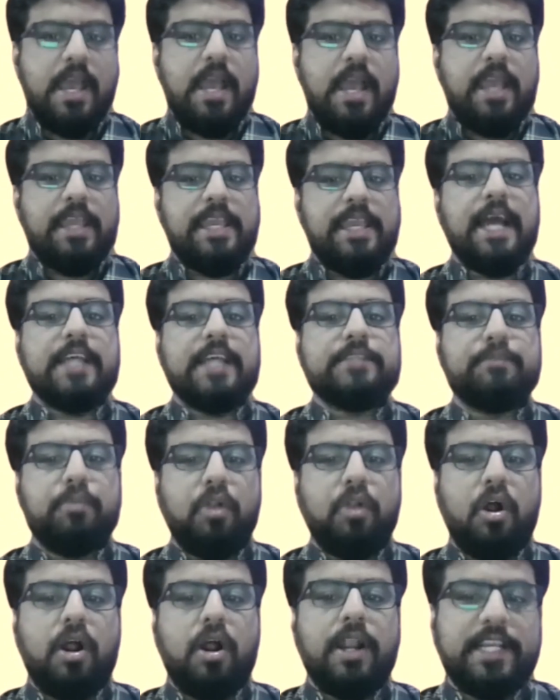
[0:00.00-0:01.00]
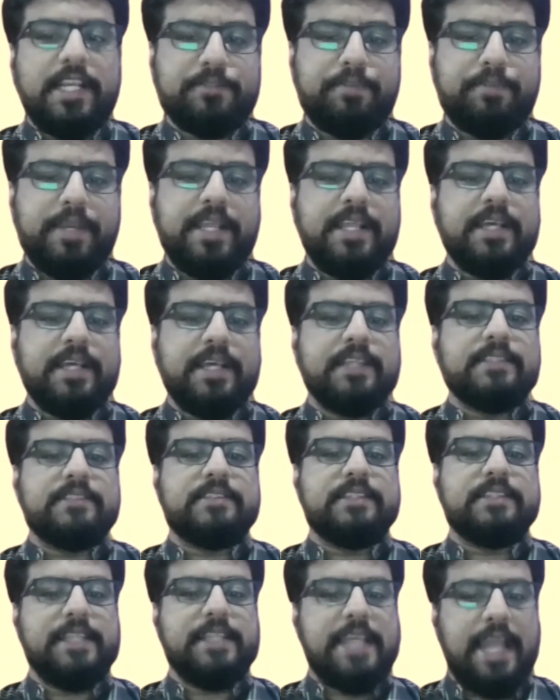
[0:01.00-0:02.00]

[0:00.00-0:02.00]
He has broad experience in the